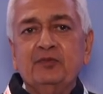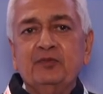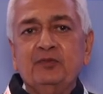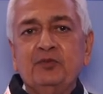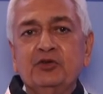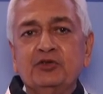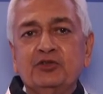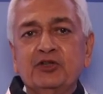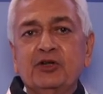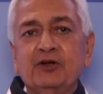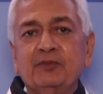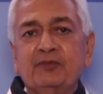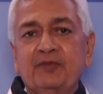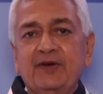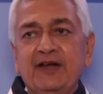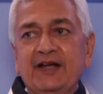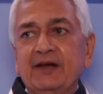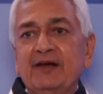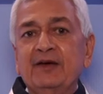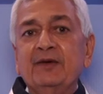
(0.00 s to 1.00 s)
future of
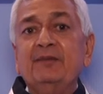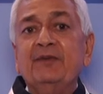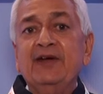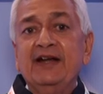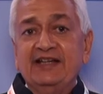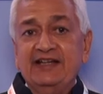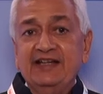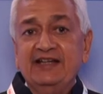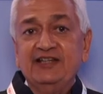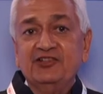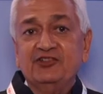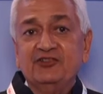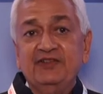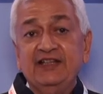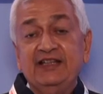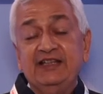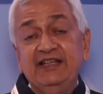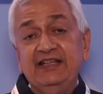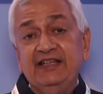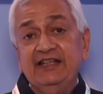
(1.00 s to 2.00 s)
factories
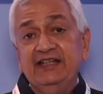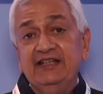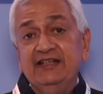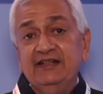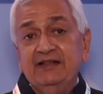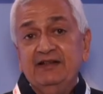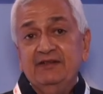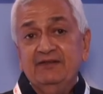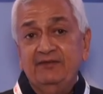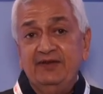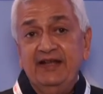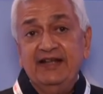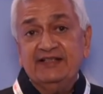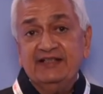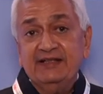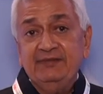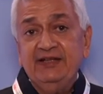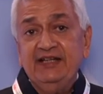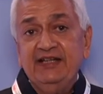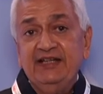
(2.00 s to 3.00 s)
with the
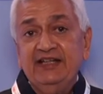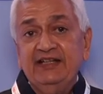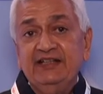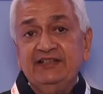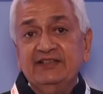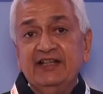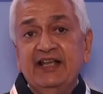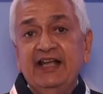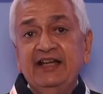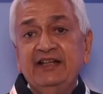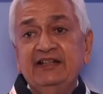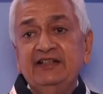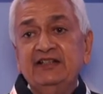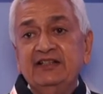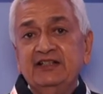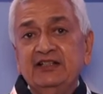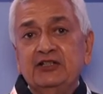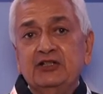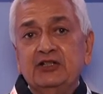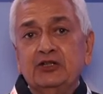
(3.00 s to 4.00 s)
flexibilities, and
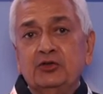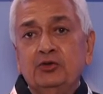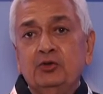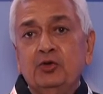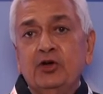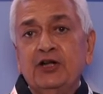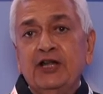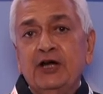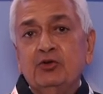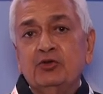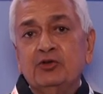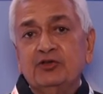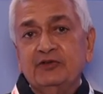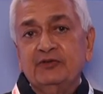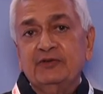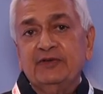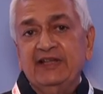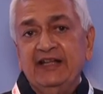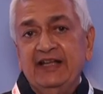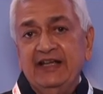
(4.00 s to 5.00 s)
no doubt
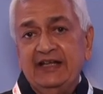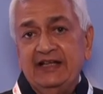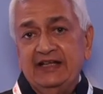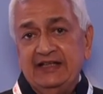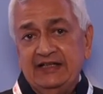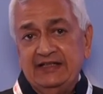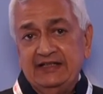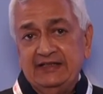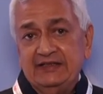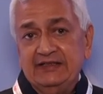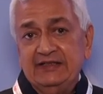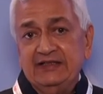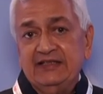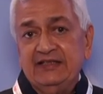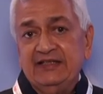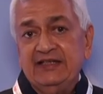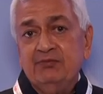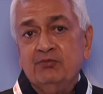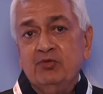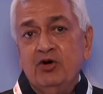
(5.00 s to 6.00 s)

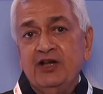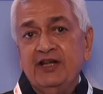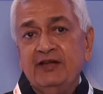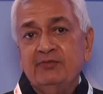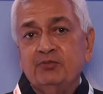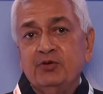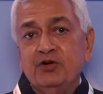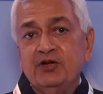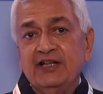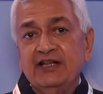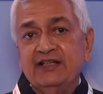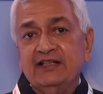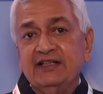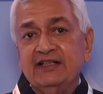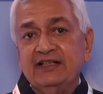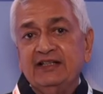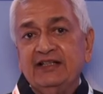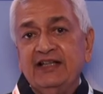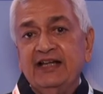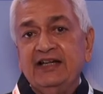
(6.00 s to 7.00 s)
the more important
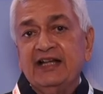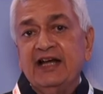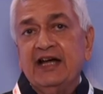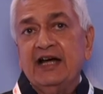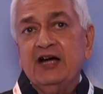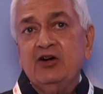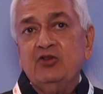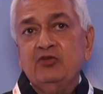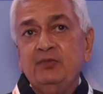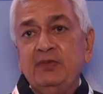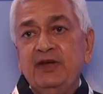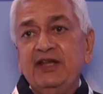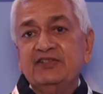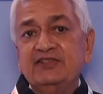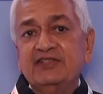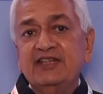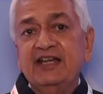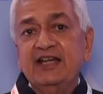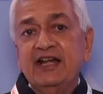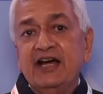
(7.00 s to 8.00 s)
that how
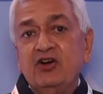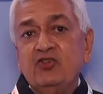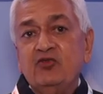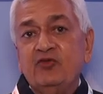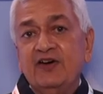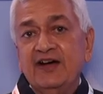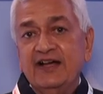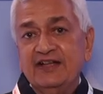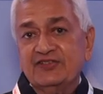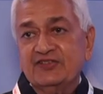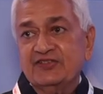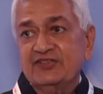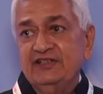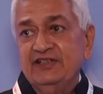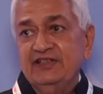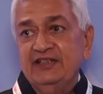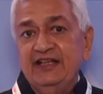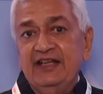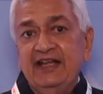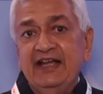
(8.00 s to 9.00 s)
based and how fast
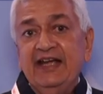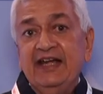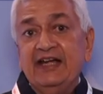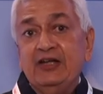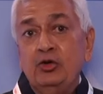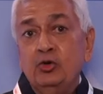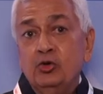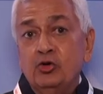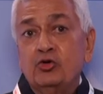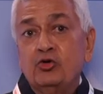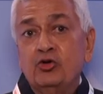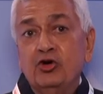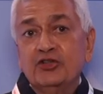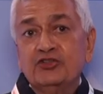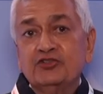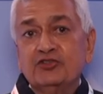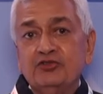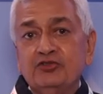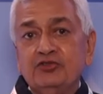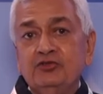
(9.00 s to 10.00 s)
at low
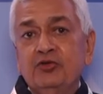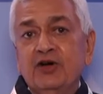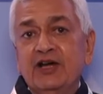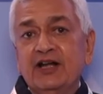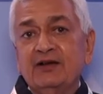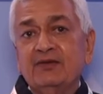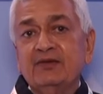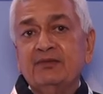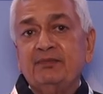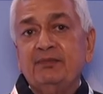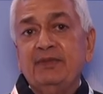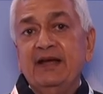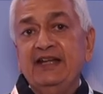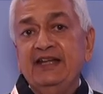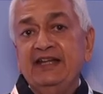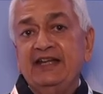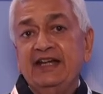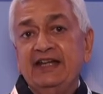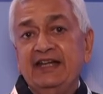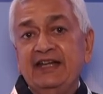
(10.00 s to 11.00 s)
cost you are
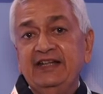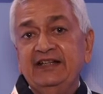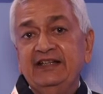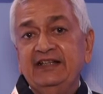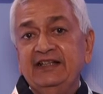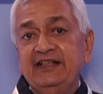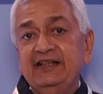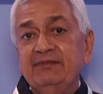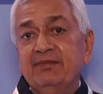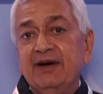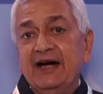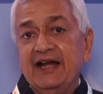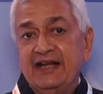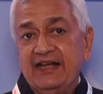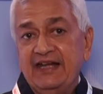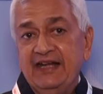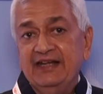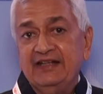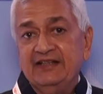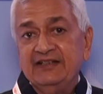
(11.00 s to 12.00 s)
penetrating the
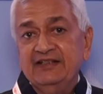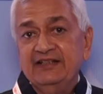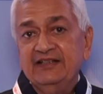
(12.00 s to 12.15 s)
market,